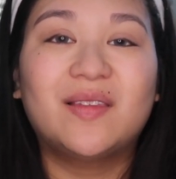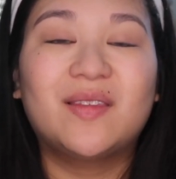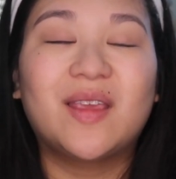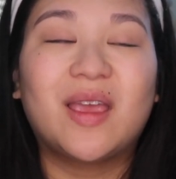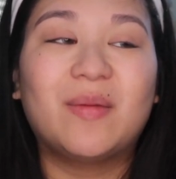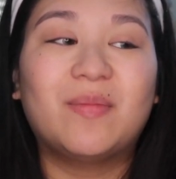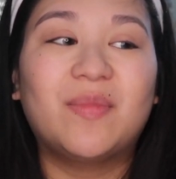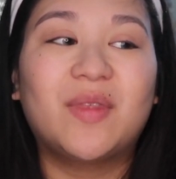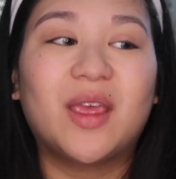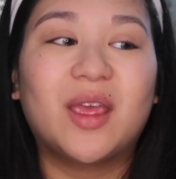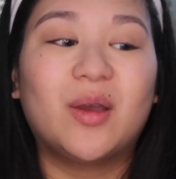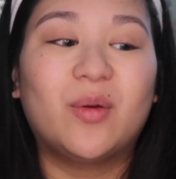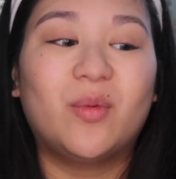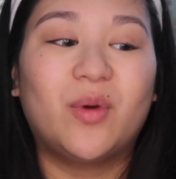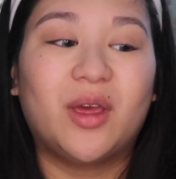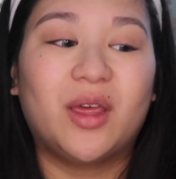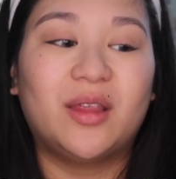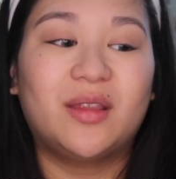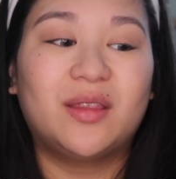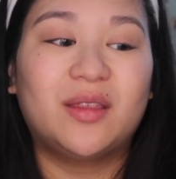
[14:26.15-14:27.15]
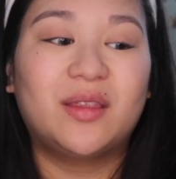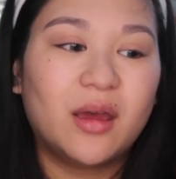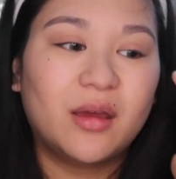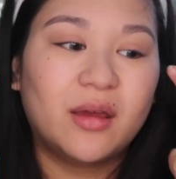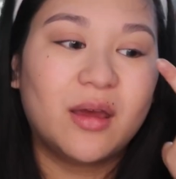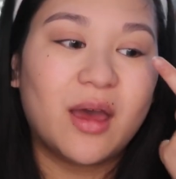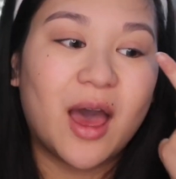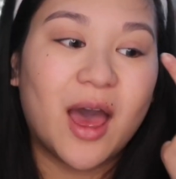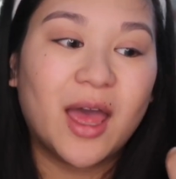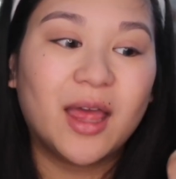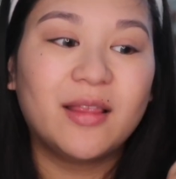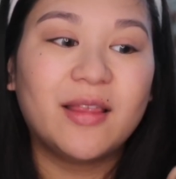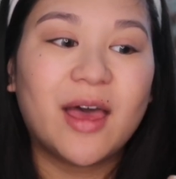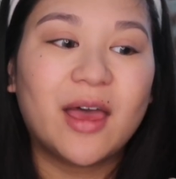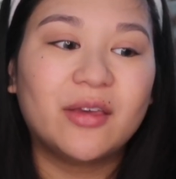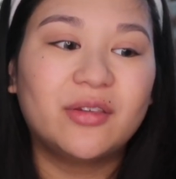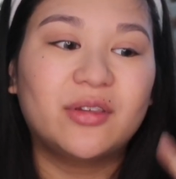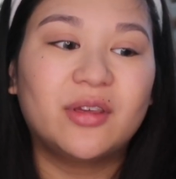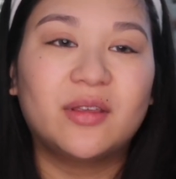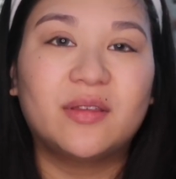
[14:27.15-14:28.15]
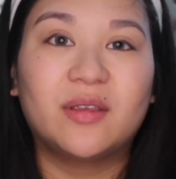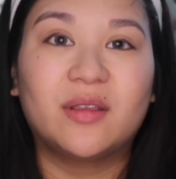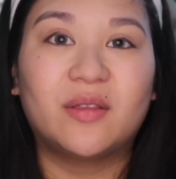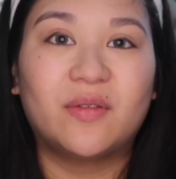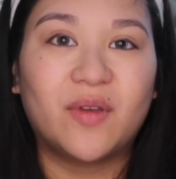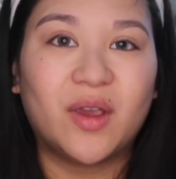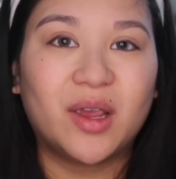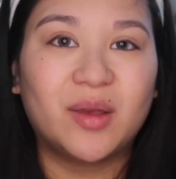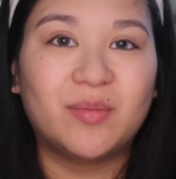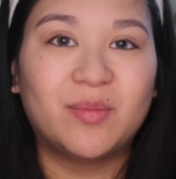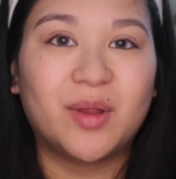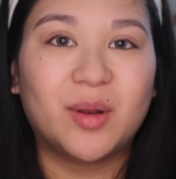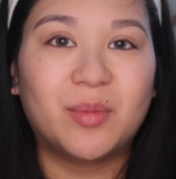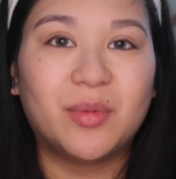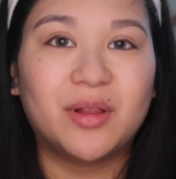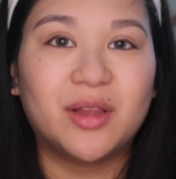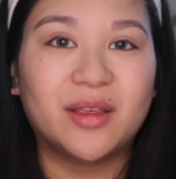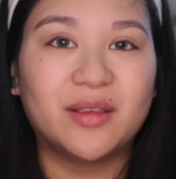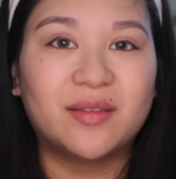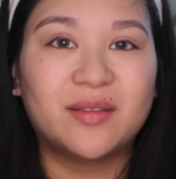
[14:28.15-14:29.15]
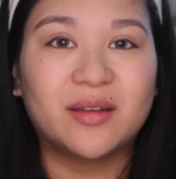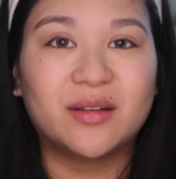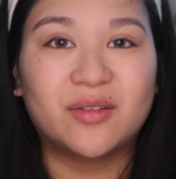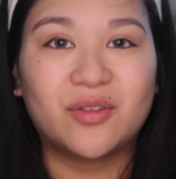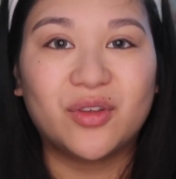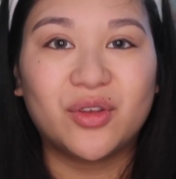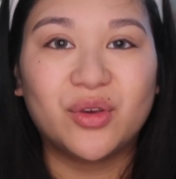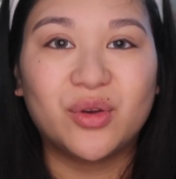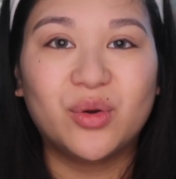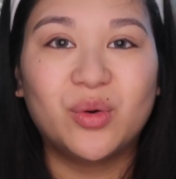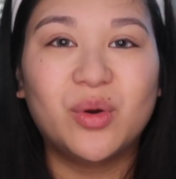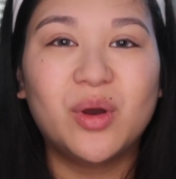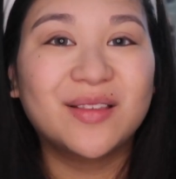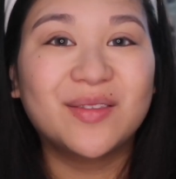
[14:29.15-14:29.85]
Same thing with eyelashes, it's very minimalistic too.